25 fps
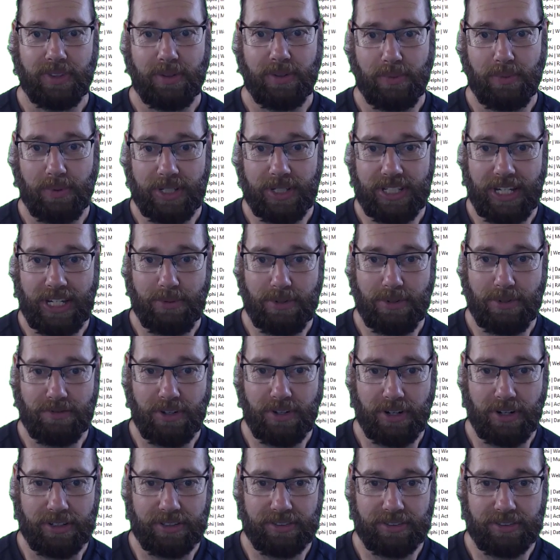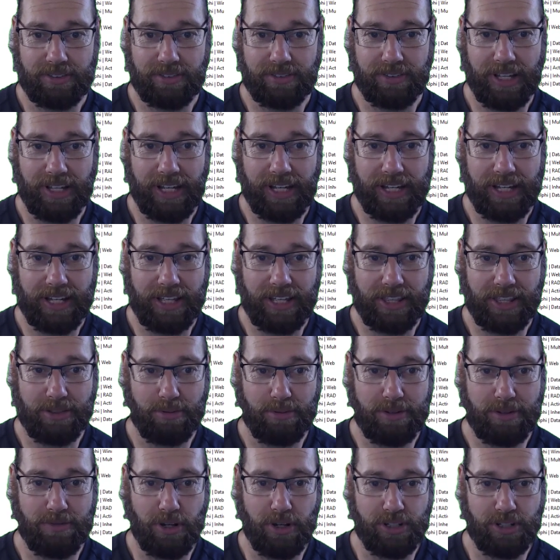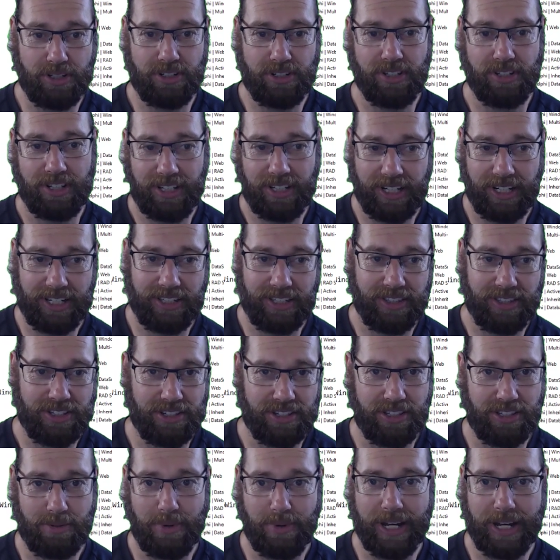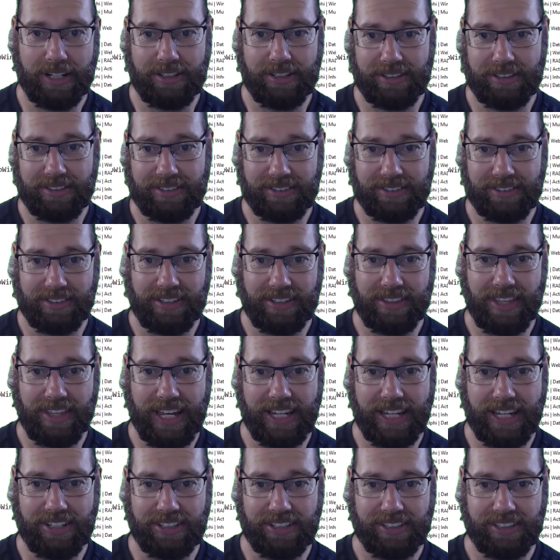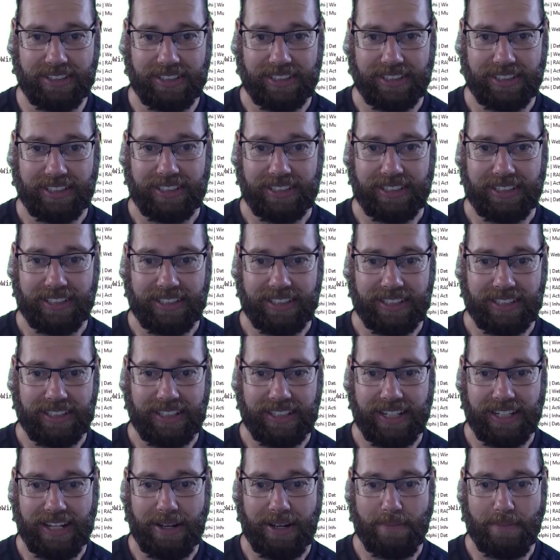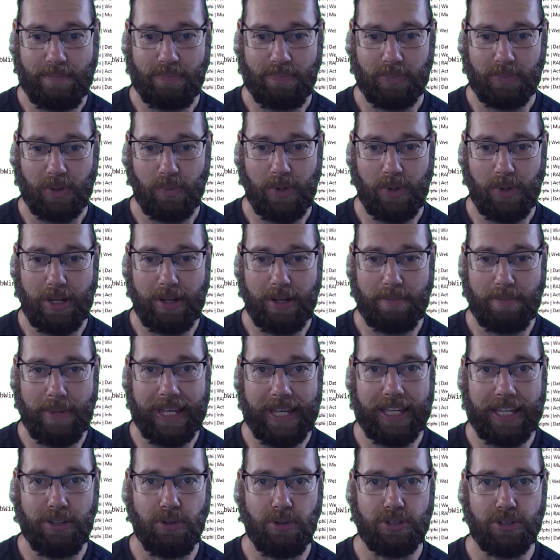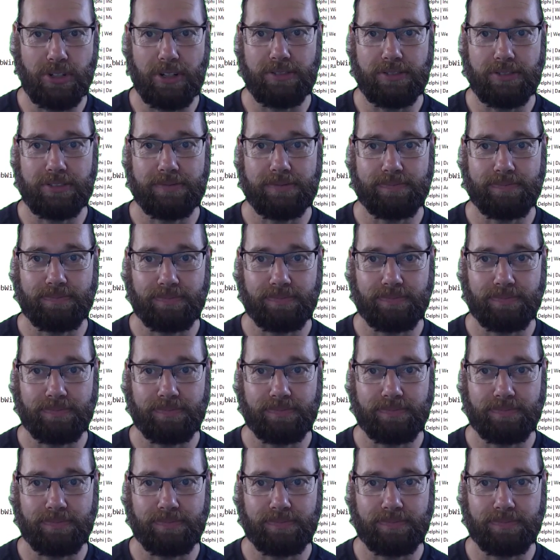we see we've got three versions, and this is the one that we're making use of.